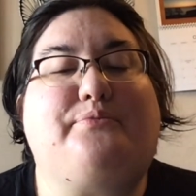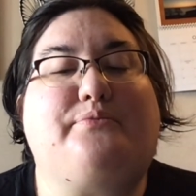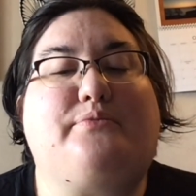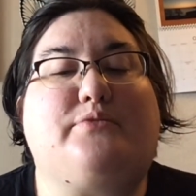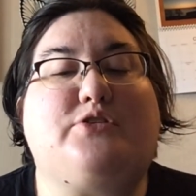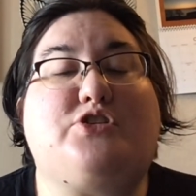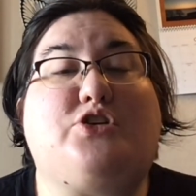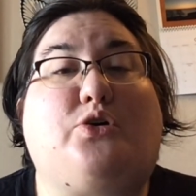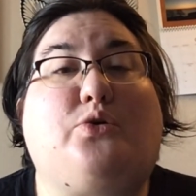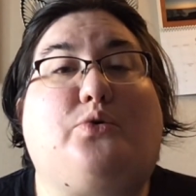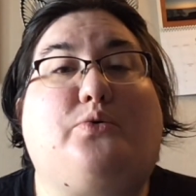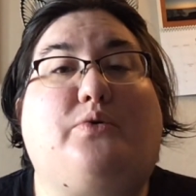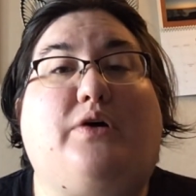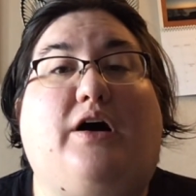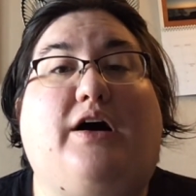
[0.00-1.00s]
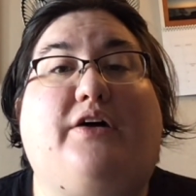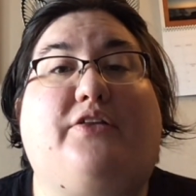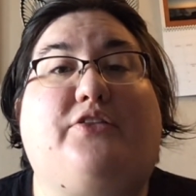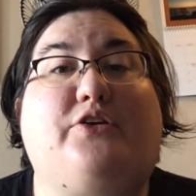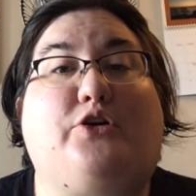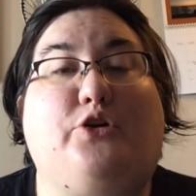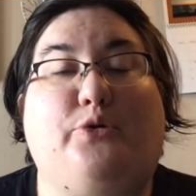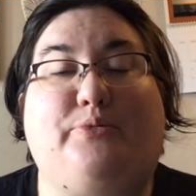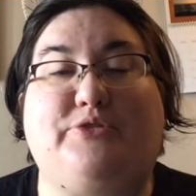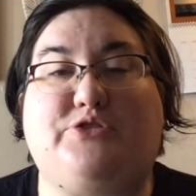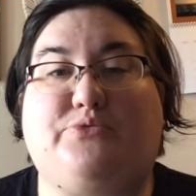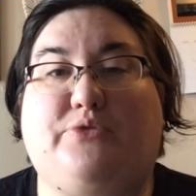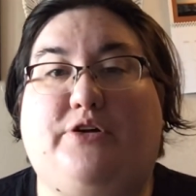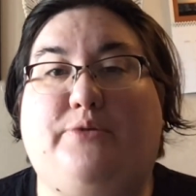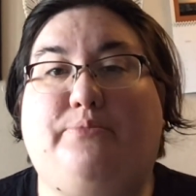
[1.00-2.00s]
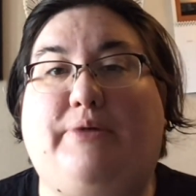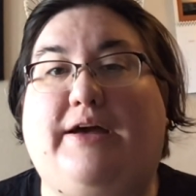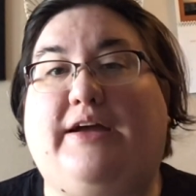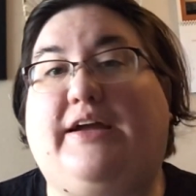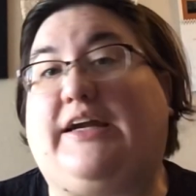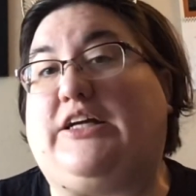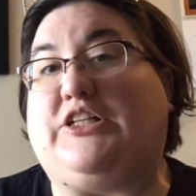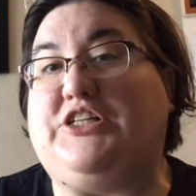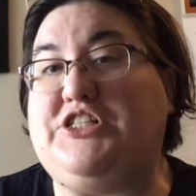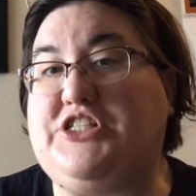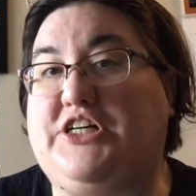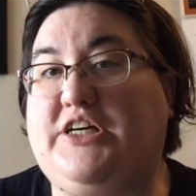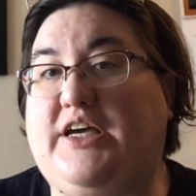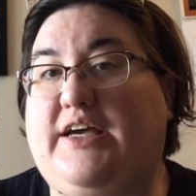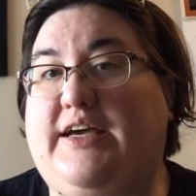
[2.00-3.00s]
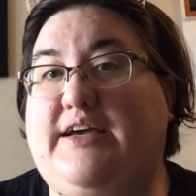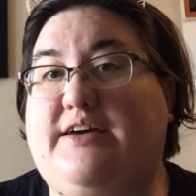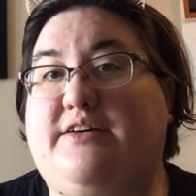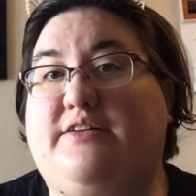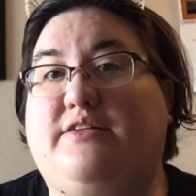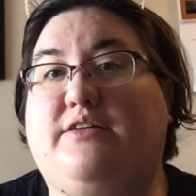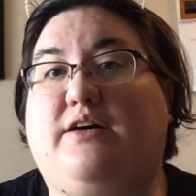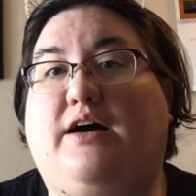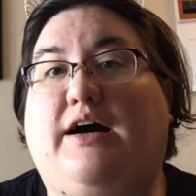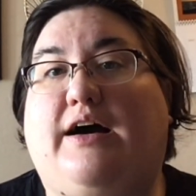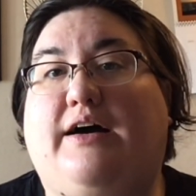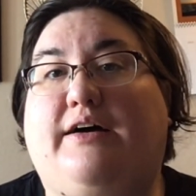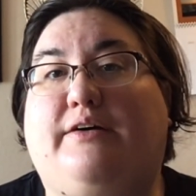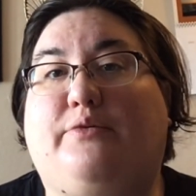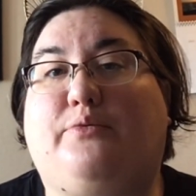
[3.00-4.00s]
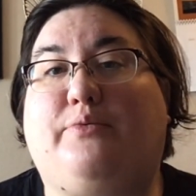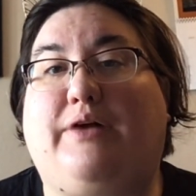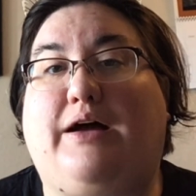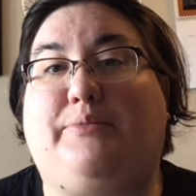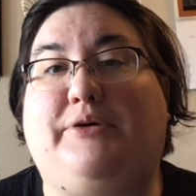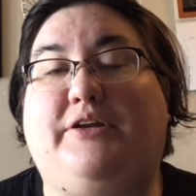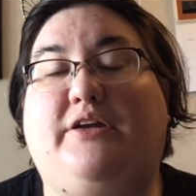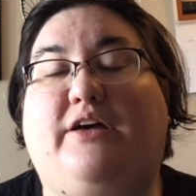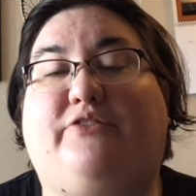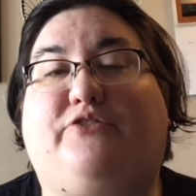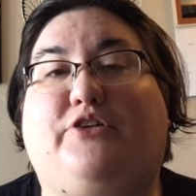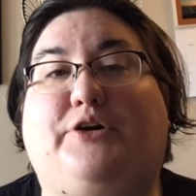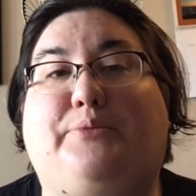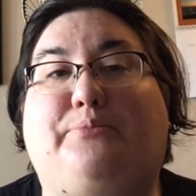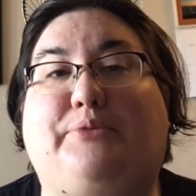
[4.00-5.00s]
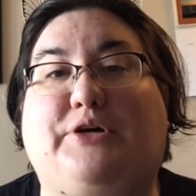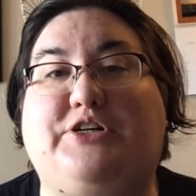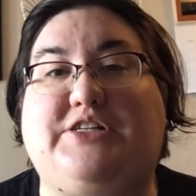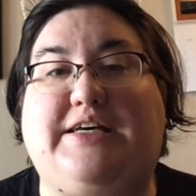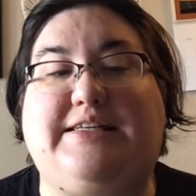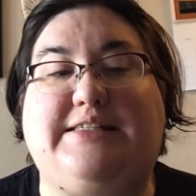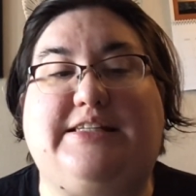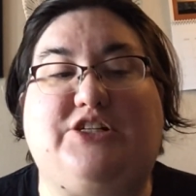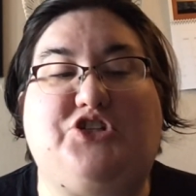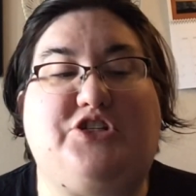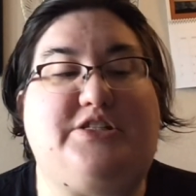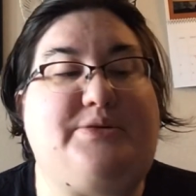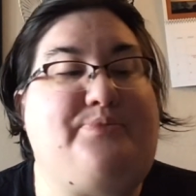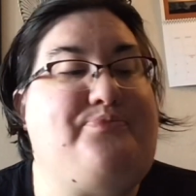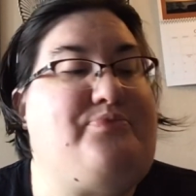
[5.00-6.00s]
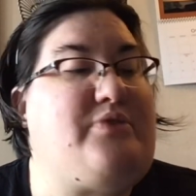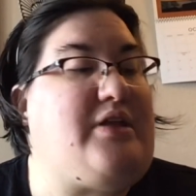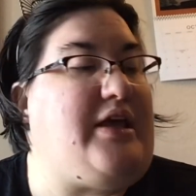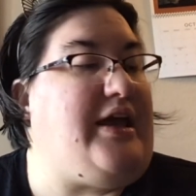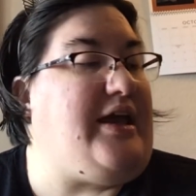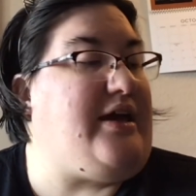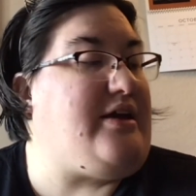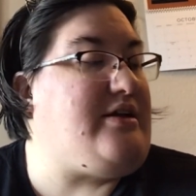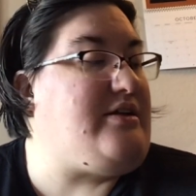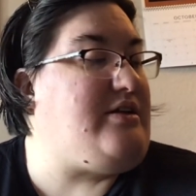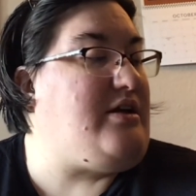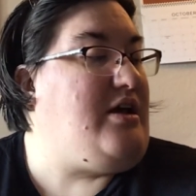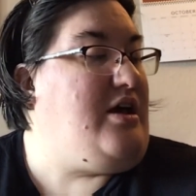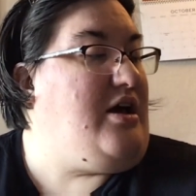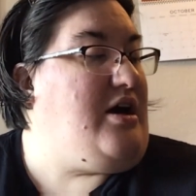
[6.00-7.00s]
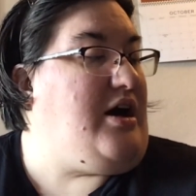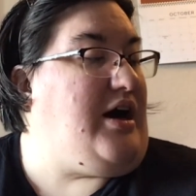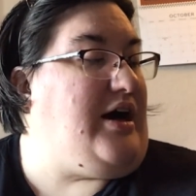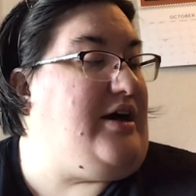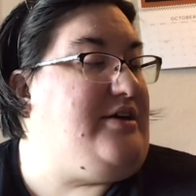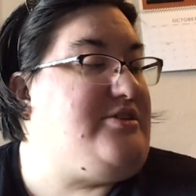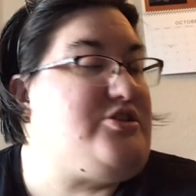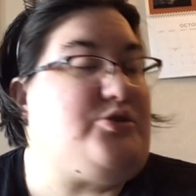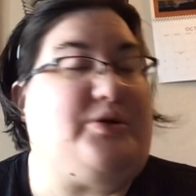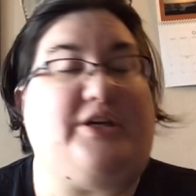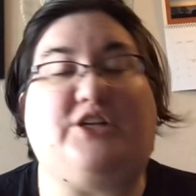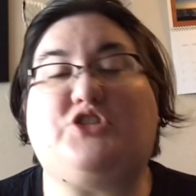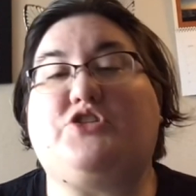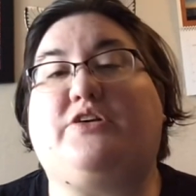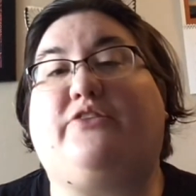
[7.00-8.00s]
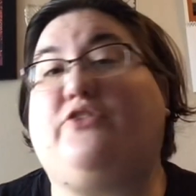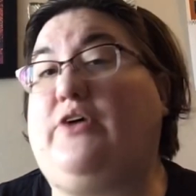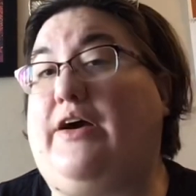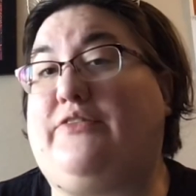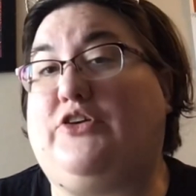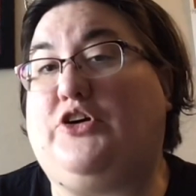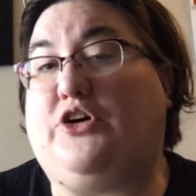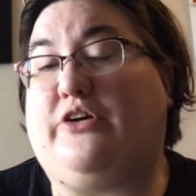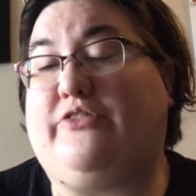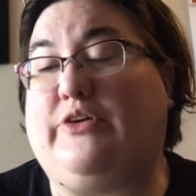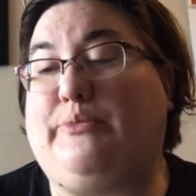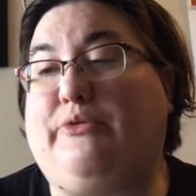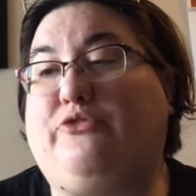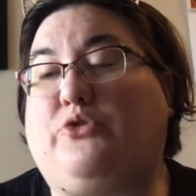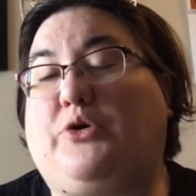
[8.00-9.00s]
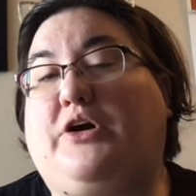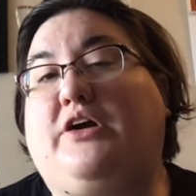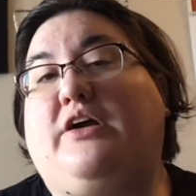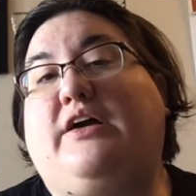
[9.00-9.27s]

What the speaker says: So the group is run by Carolyn Zook and Robin from Bird's Eye Stitches. And so each, if you haven't heard of it before,